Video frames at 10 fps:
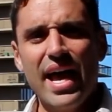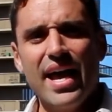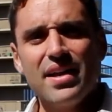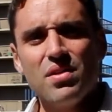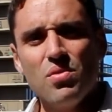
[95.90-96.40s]

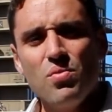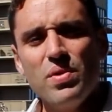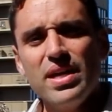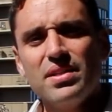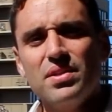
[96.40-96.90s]
And
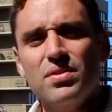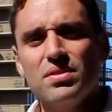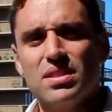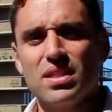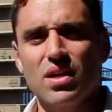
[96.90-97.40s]
we do
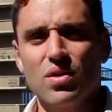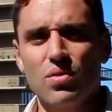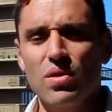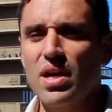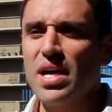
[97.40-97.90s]

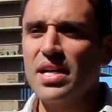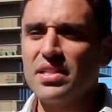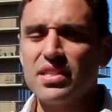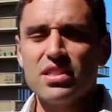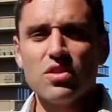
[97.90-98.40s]
so
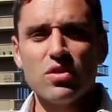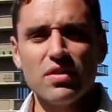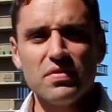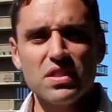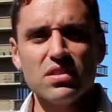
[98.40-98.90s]
to sort
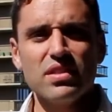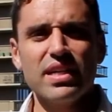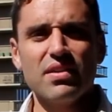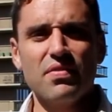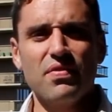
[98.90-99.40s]
of
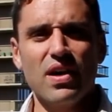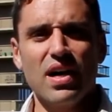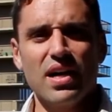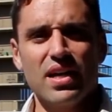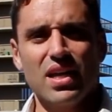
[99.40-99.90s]

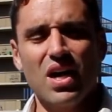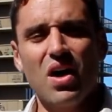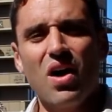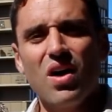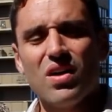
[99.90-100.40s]
solidify
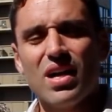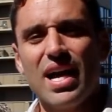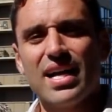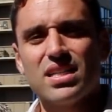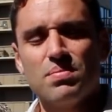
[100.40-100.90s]
our
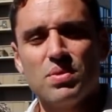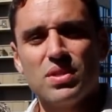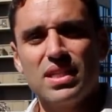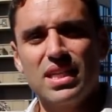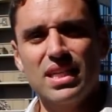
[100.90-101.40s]

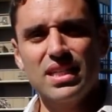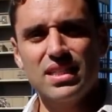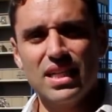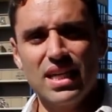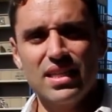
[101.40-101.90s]

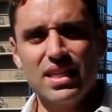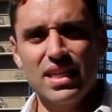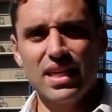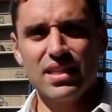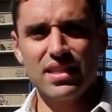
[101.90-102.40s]
expertise in
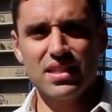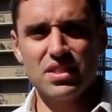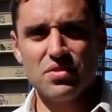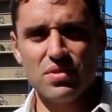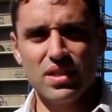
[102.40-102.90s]
the
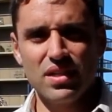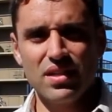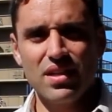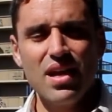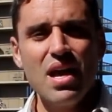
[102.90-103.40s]

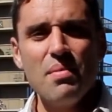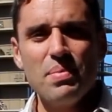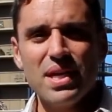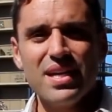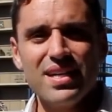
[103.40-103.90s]
industry
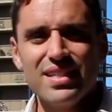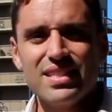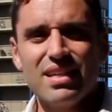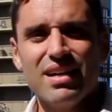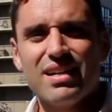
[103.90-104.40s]

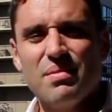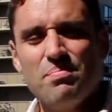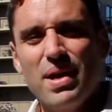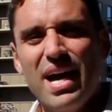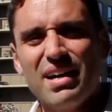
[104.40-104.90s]
because a
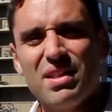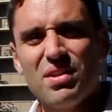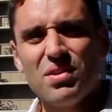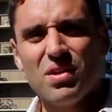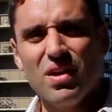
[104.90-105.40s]

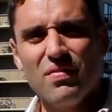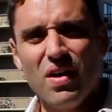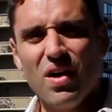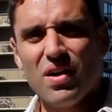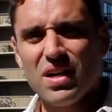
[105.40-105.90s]
competitor of
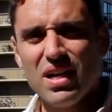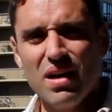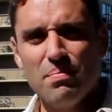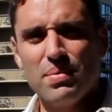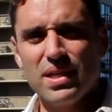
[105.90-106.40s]
our
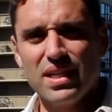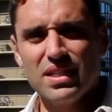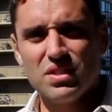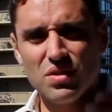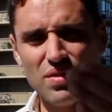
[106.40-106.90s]

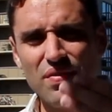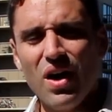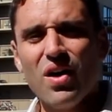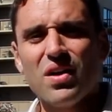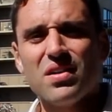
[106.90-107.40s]
companies or of
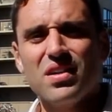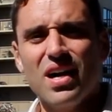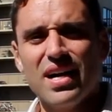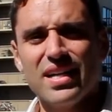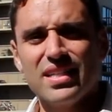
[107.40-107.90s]
our
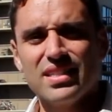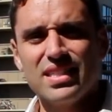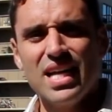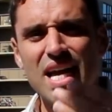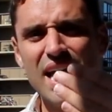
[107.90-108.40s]

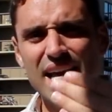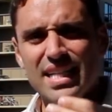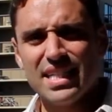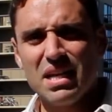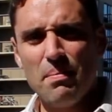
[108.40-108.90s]
clients
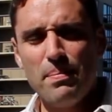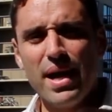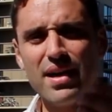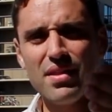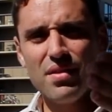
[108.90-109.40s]
is a
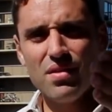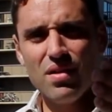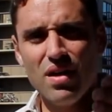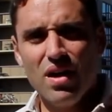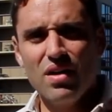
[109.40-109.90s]
competitor
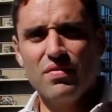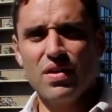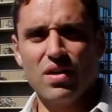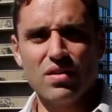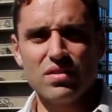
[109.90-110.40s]
of
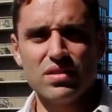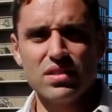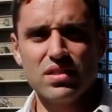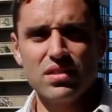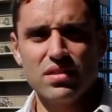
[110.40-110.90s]

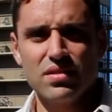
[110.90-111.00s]
ours.